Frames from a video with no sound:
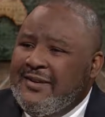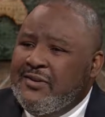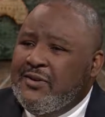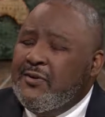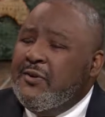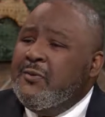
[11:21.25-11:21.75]

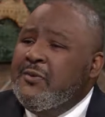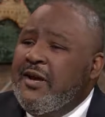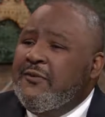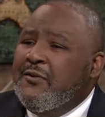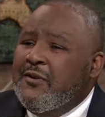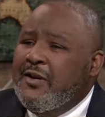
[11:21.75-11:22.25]
So you're
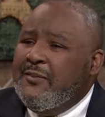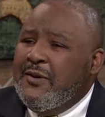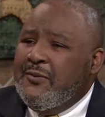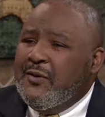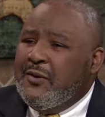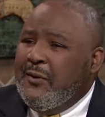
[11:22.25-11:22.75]
never going to
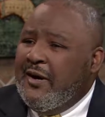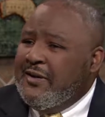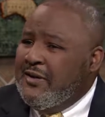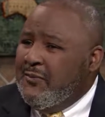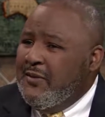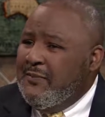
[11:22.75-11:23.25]
be
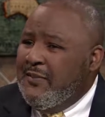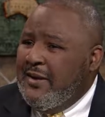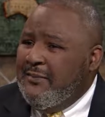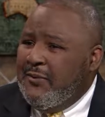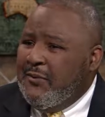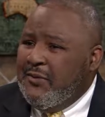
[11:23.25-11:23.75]
required to
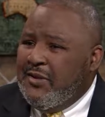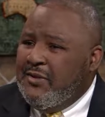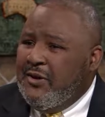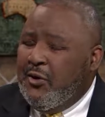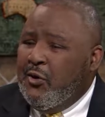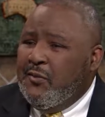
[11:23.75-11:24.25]
repay more than
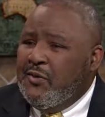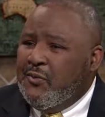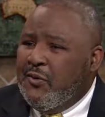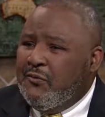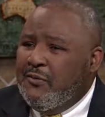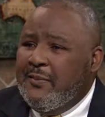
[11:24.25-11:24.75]
the home is
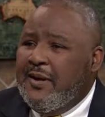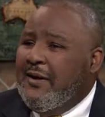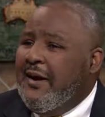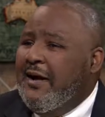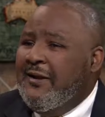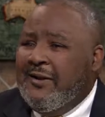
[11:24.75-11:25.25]
worth, no matter
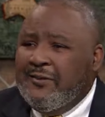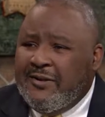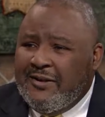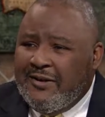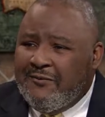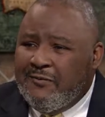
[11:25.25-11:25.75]
how long
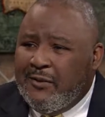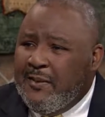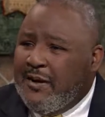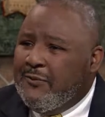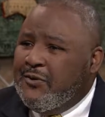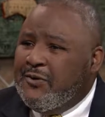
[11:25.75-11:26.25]
you live, no
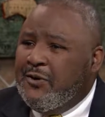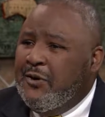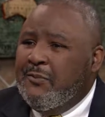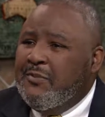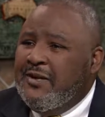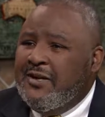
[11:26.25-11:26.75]
matter what your
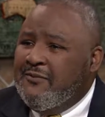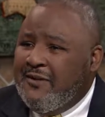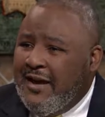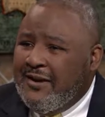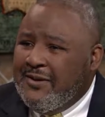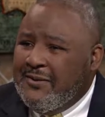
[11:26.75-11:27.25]
home did in
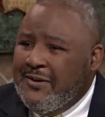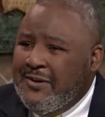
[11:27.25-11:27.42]
value.